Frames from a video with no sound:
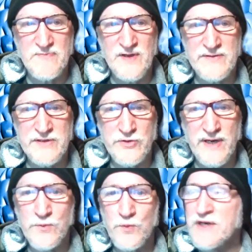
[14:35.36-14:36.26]
and then you
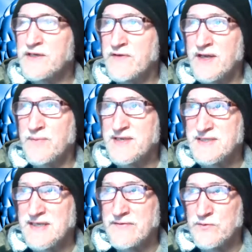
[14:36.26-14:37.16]
had one divided by
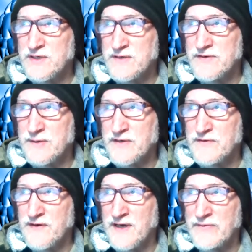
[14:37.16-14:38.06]
seven, one divided by
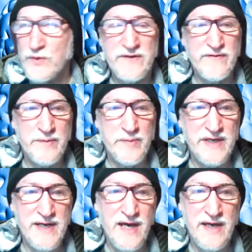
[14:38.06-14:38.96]
five, one divided by
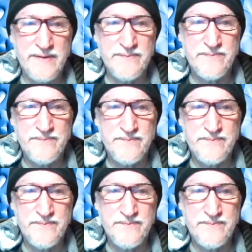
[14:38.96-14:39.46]
nine,